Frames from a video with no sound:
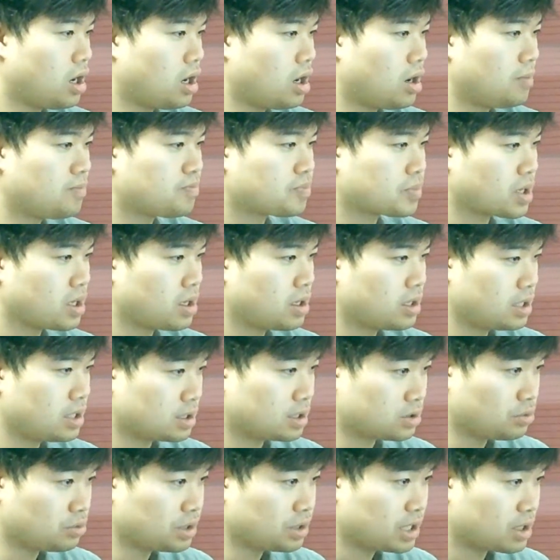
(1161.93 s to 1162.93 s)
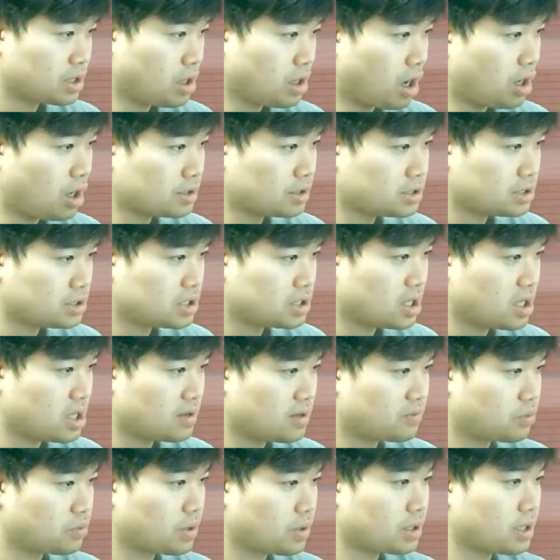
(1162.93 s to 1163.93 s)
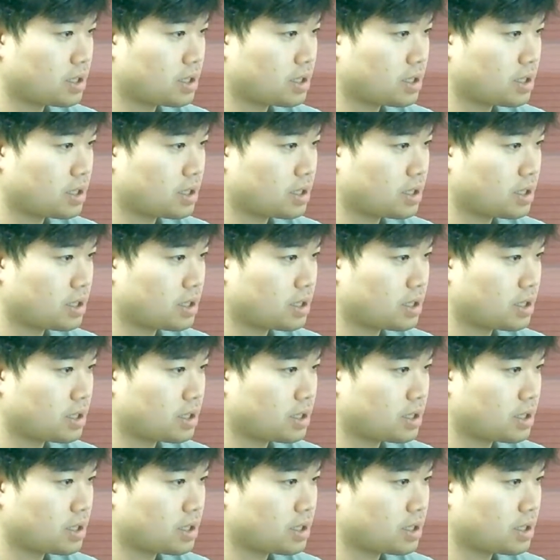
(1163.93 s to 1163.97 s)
uh, including content